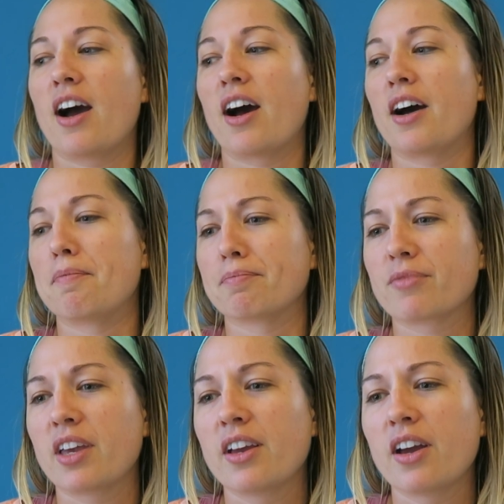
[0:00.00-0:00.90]

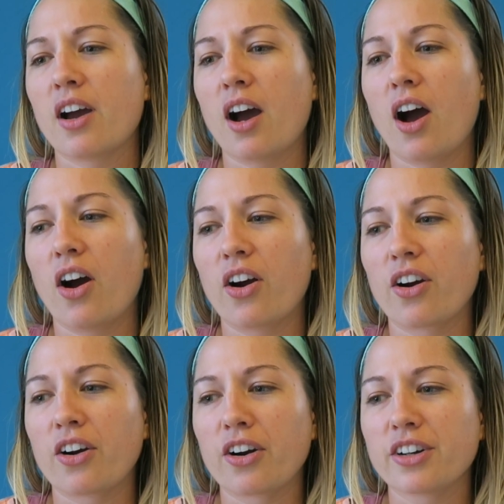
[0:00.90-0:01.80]

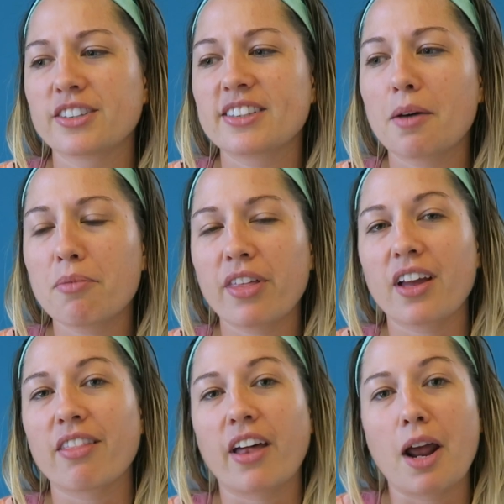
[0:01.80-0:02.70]
are
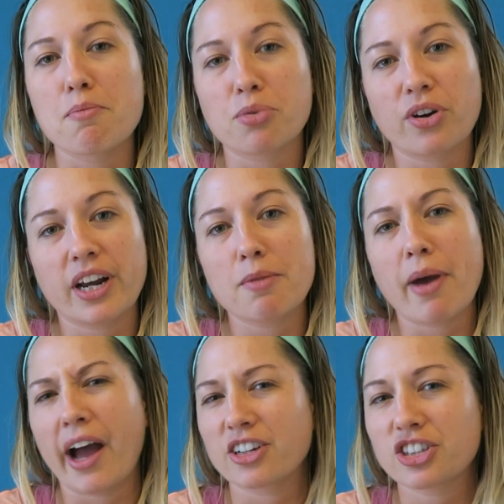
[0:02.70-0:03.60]
something that I'm pretty
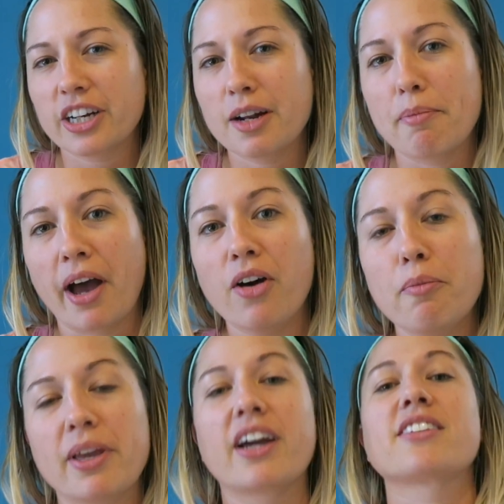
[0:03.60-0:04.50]
passionate
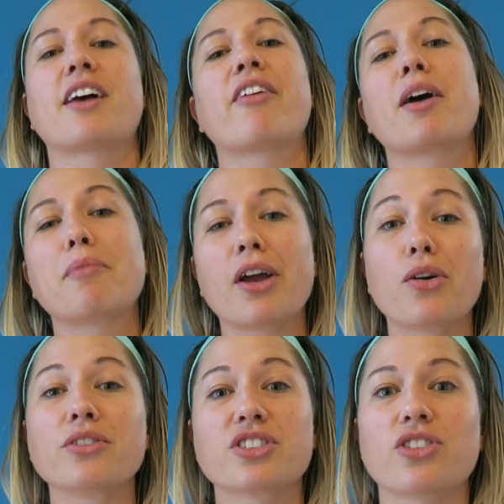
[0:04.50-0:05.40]
about because I've had my
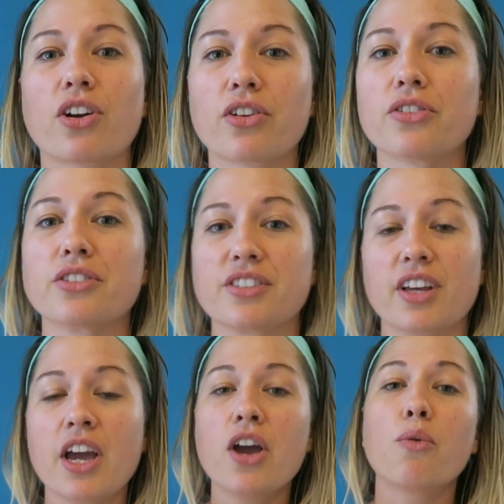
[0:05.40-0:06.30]
own
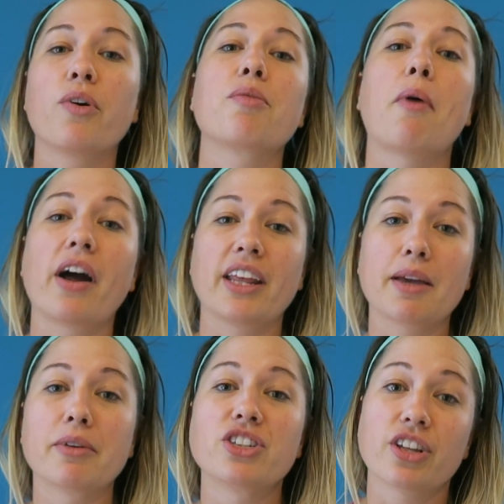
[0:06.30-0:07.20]
struggles with
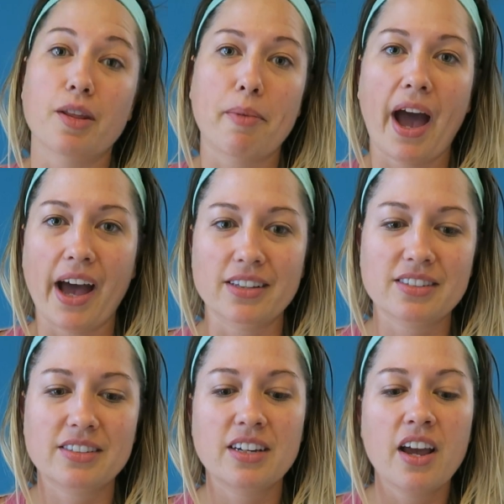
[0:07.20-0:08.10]
body image in the
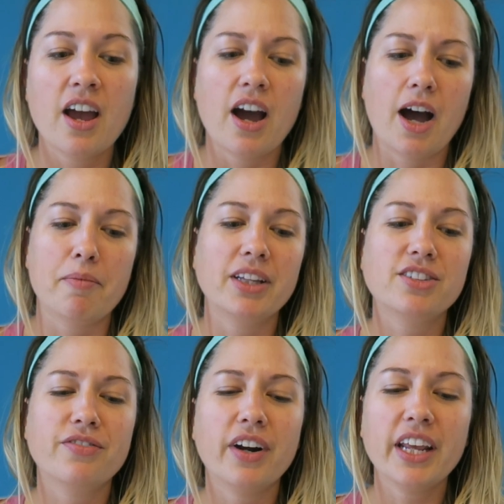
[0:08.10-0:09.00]
past.
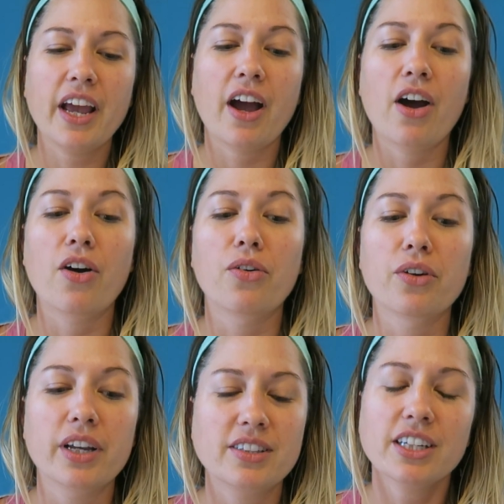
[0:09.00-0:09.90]

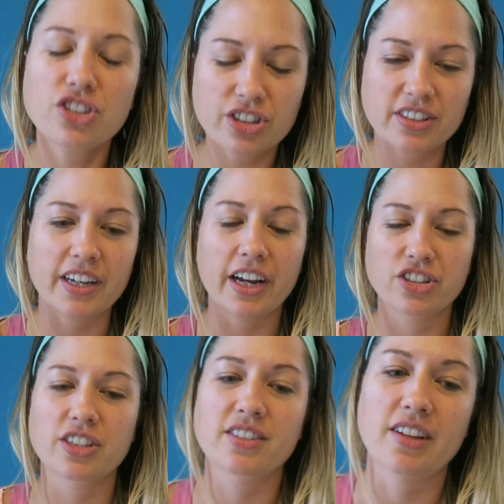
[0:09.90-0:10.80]
It's interesting,
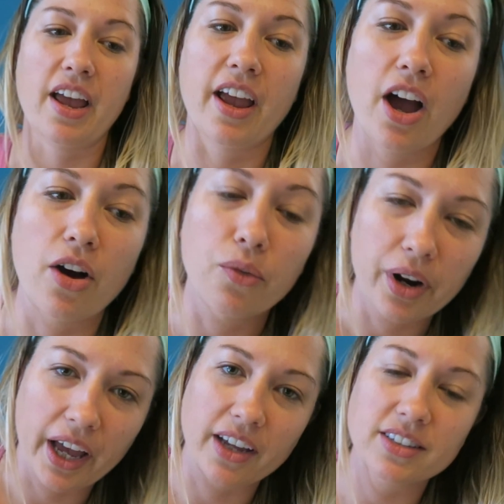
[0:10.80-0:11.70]
I should say, how
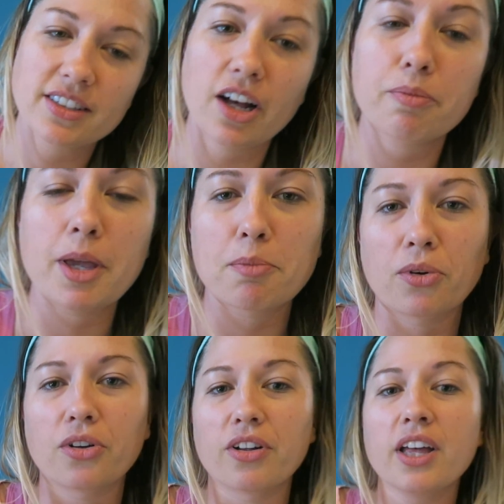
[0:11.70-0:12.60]
when I tell
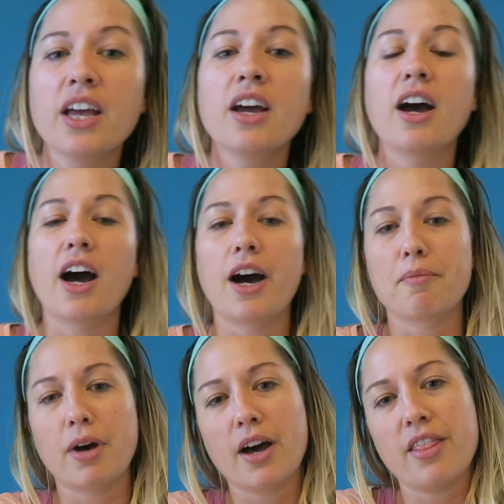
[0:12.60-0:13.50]
people
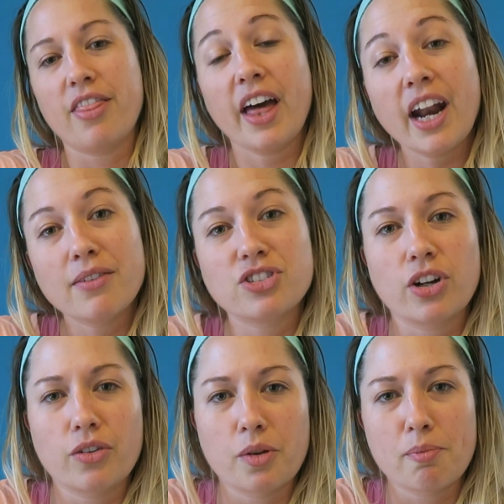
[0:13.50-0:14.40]
that I've
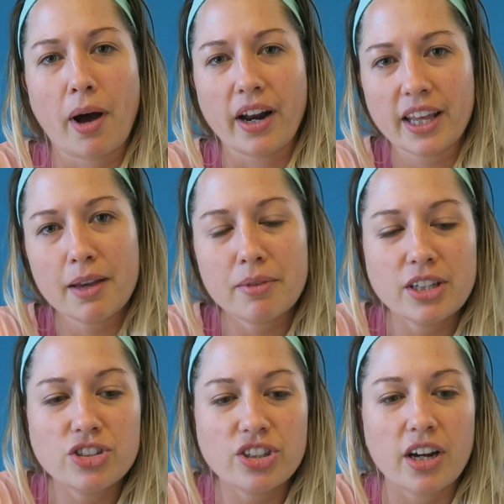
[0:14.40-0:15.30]
struggled with body
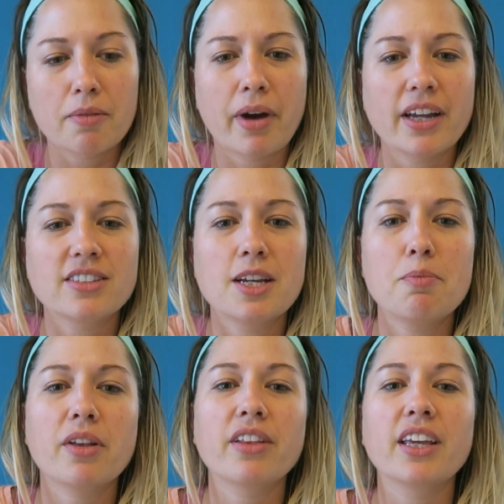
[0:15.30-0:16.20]
image, I
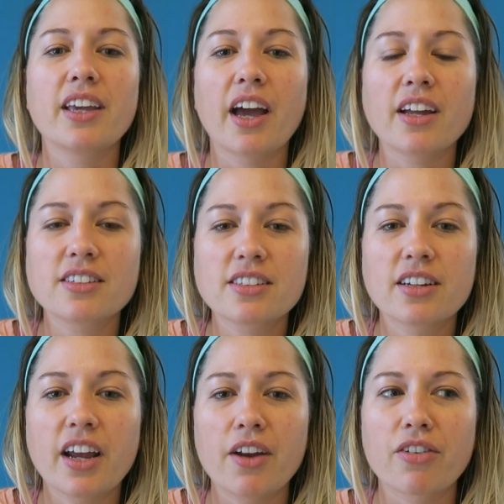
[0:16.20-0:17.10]
typically get
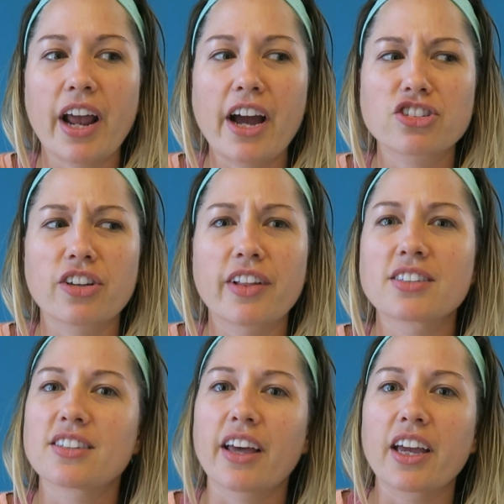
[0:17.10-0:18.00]
a reaction
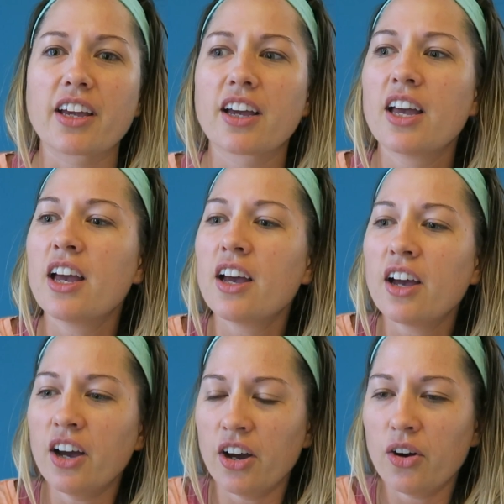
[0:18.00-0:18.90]
that's like,
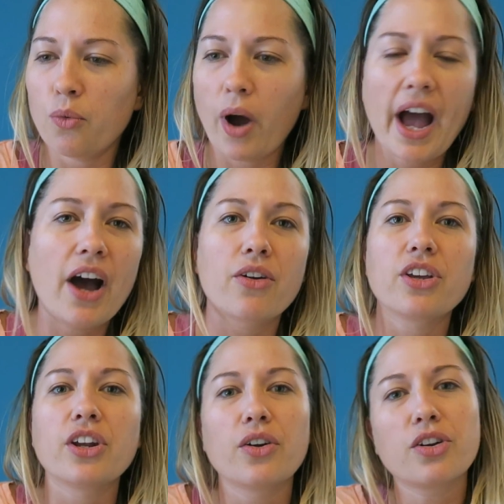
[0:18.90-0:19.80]
wow,
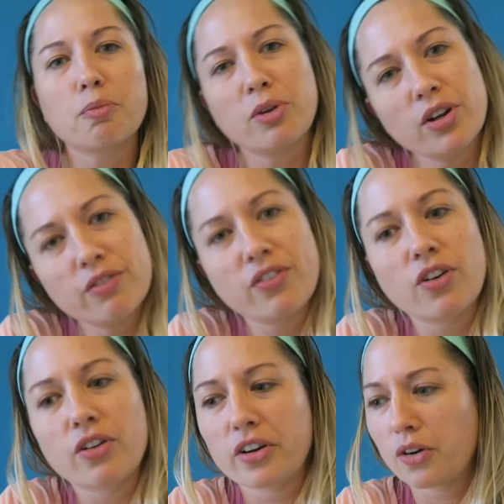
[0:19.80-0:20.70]
you're
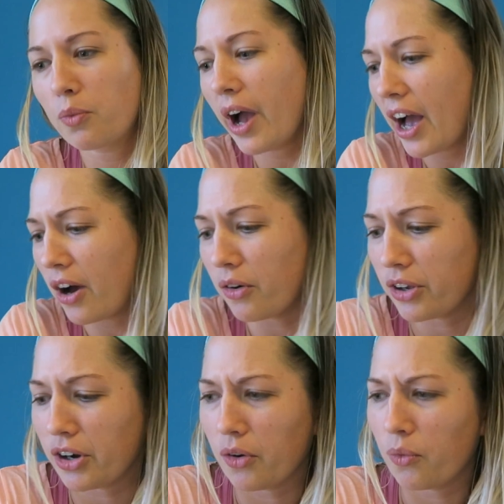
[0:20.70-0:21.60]
beautiful, or wow,